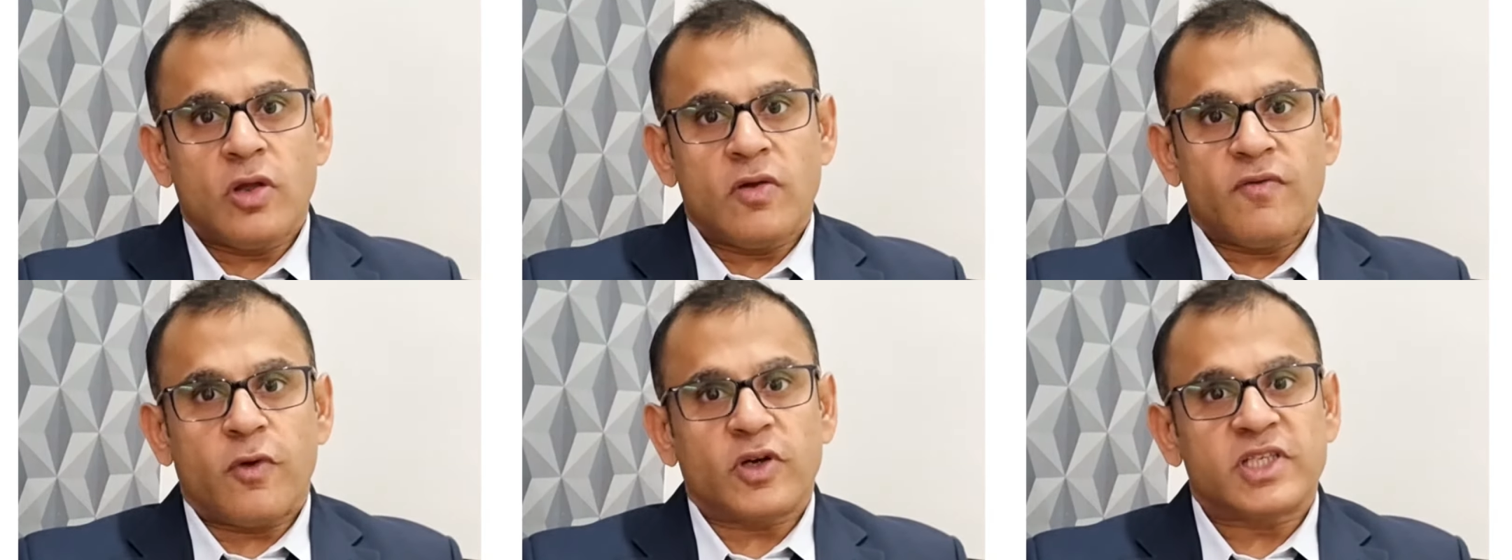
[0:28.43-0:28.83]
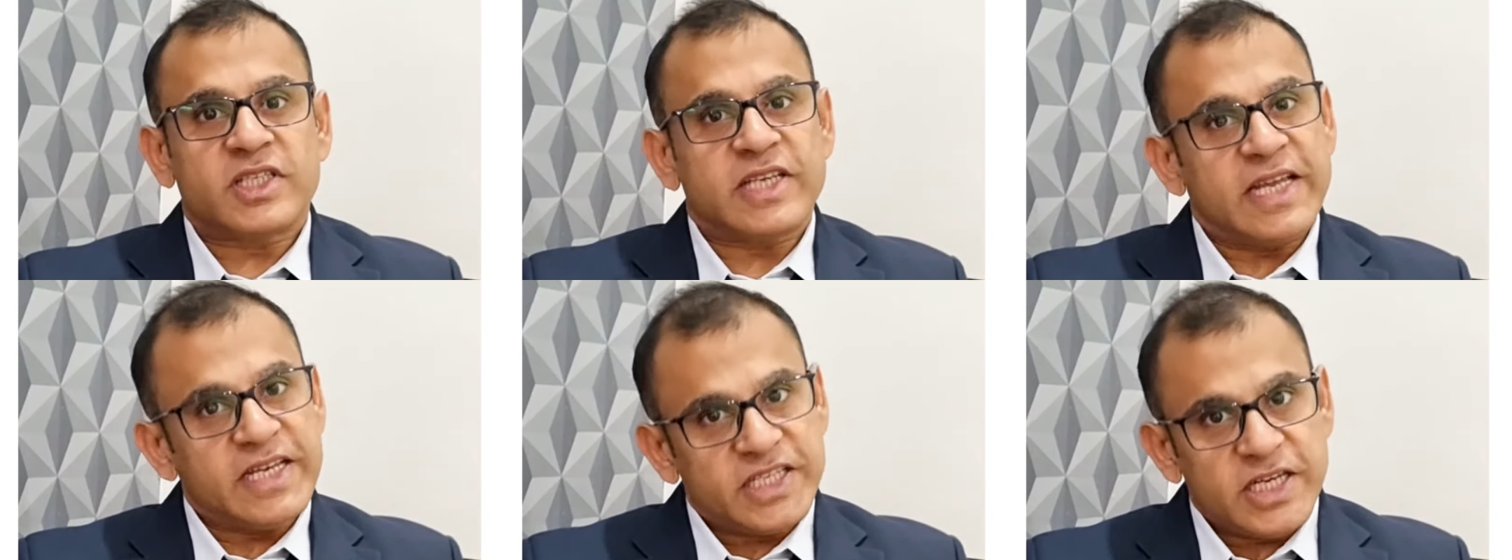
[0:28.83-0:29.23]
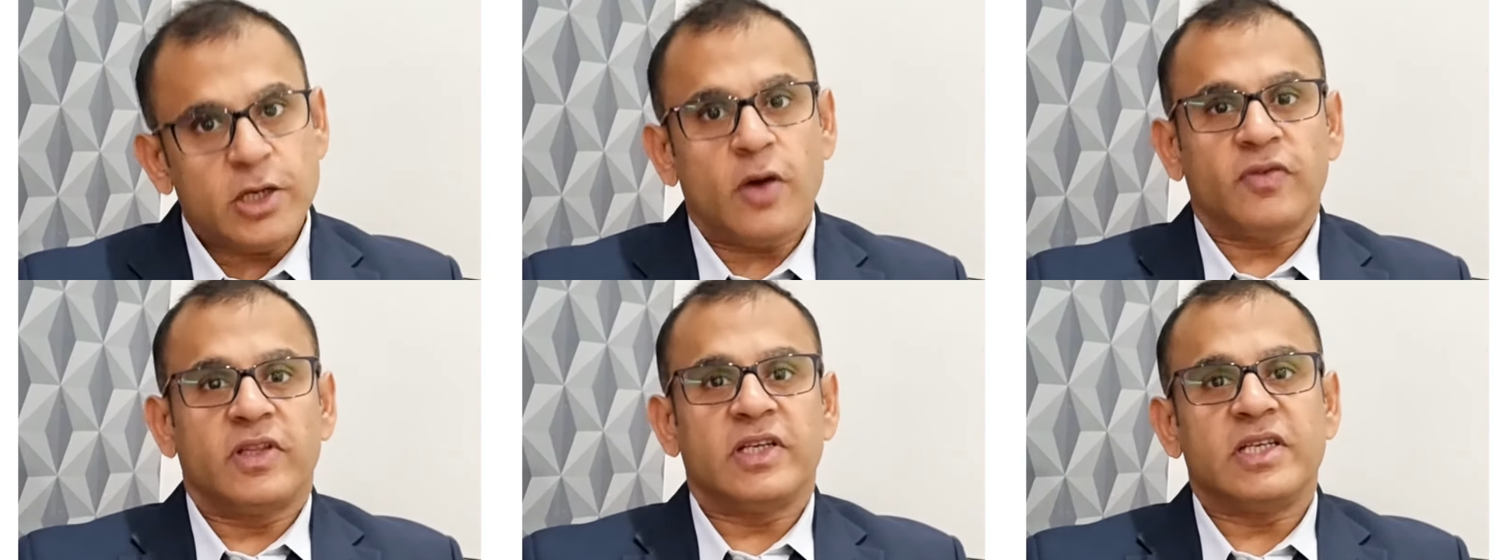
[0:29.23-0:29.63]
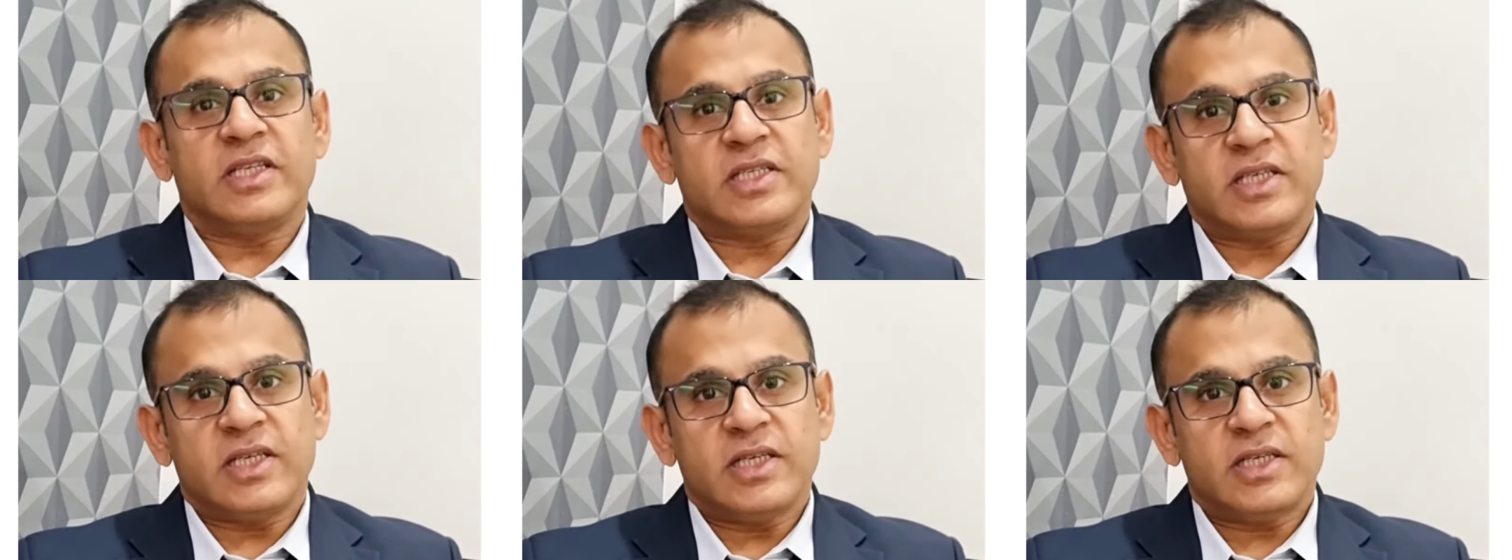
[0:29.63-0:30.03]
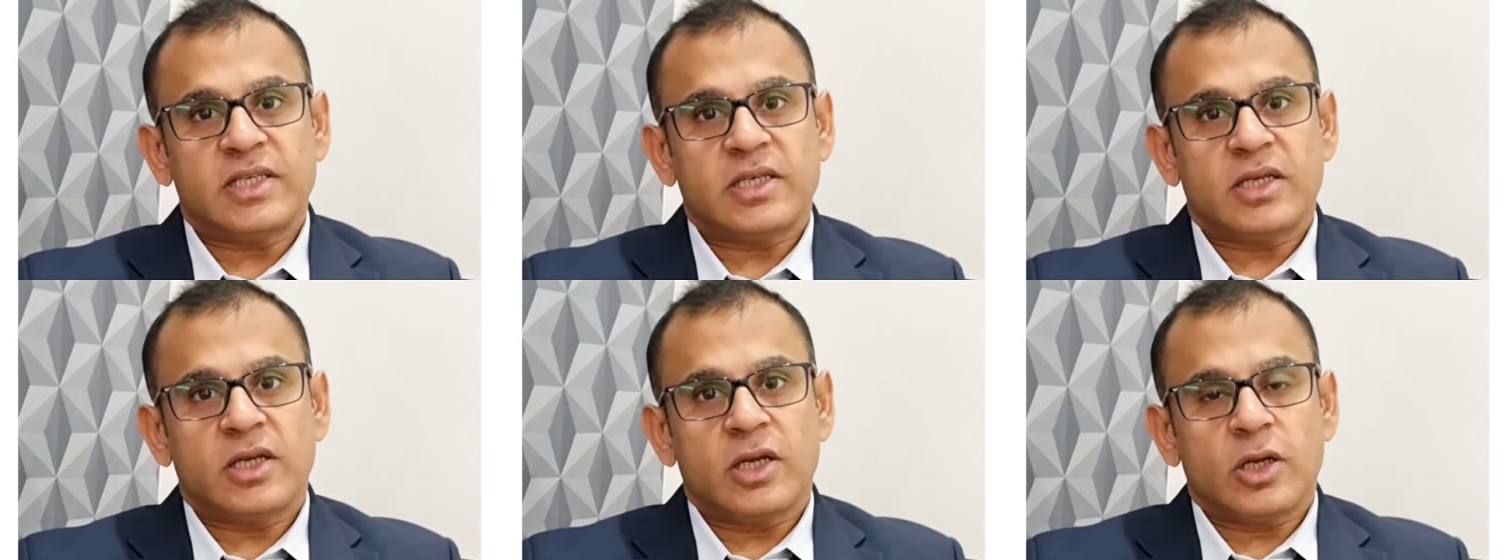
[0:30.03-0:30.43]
for staging of the disease